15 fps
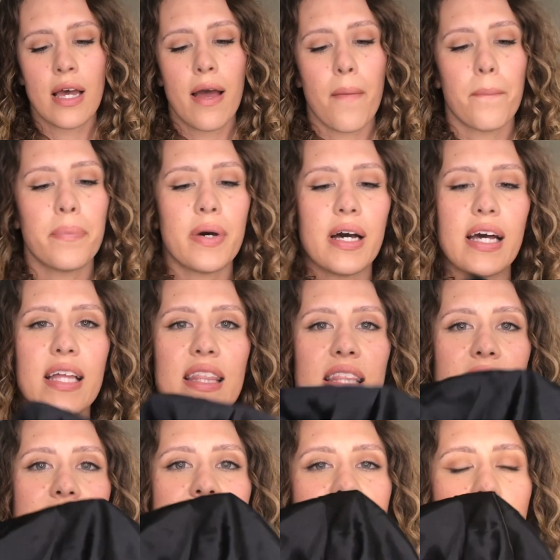But
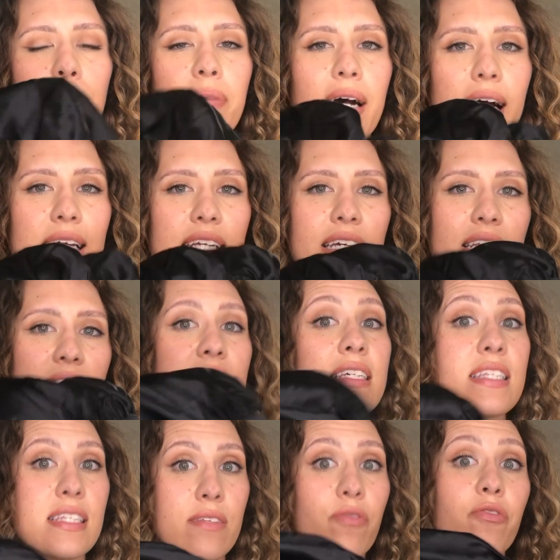this bonnet is
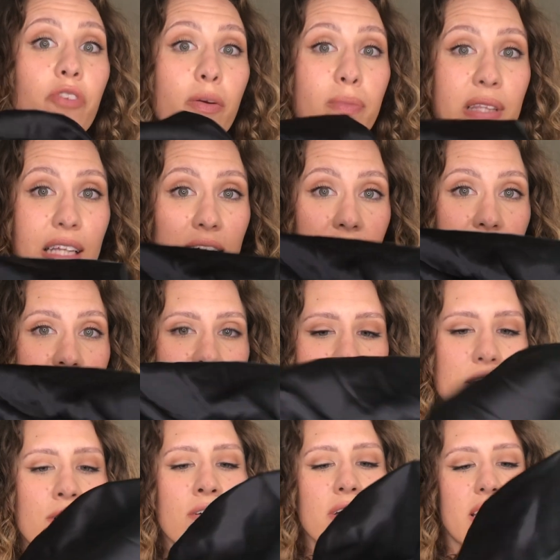from Lily
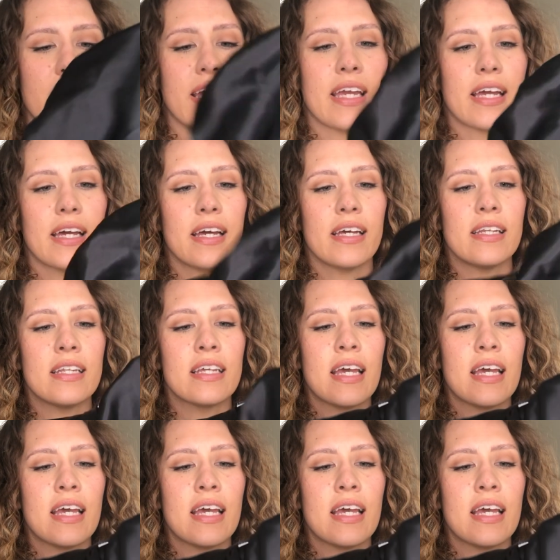Silk, and